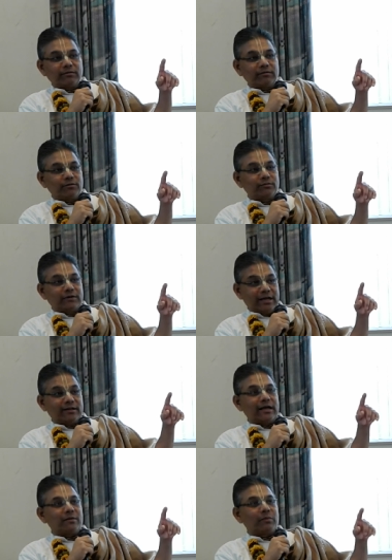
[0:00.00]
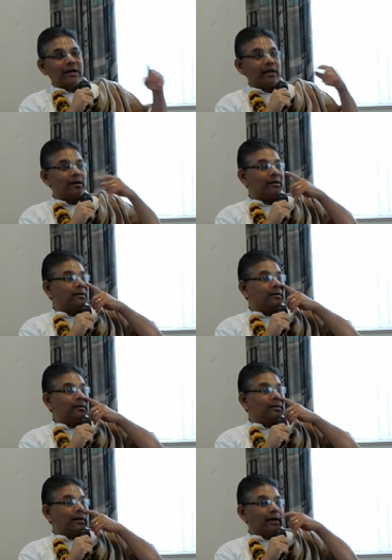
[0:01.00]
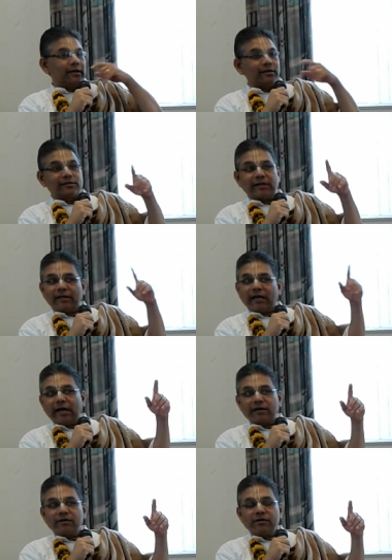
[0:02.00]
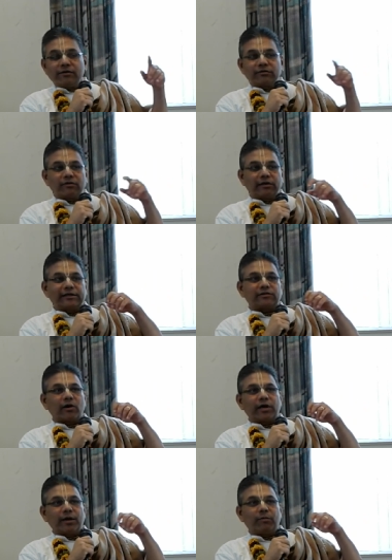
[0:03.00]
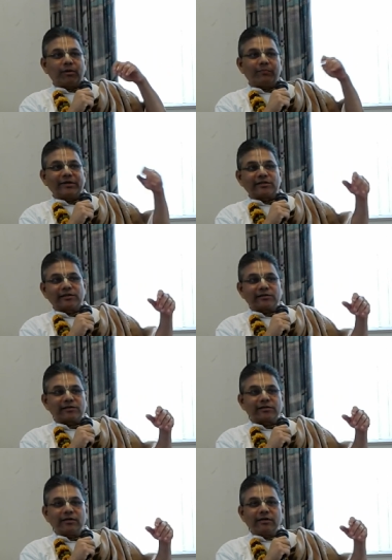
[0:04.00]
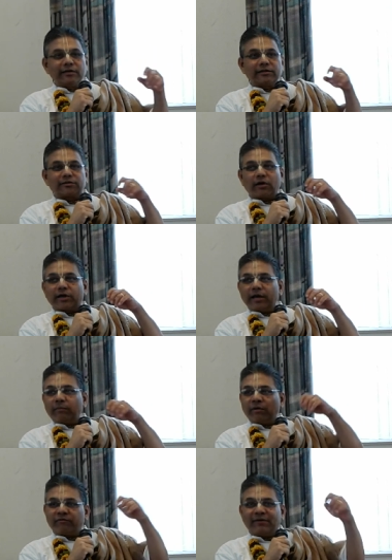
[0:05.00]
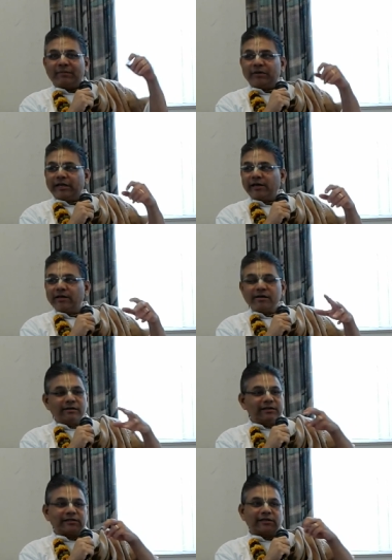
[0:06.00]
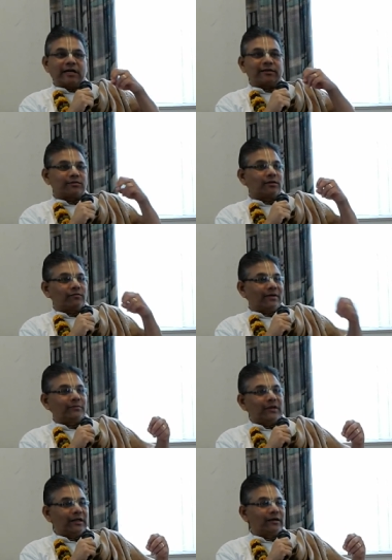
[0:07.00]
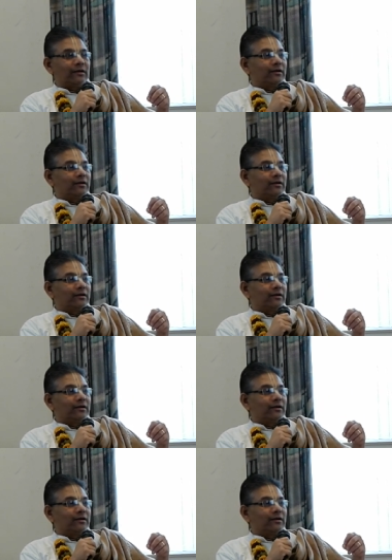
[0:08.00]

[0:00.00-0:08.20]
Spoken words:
you take that money and this and that. So he's talking about business, he's talking about family, he's attached to the family.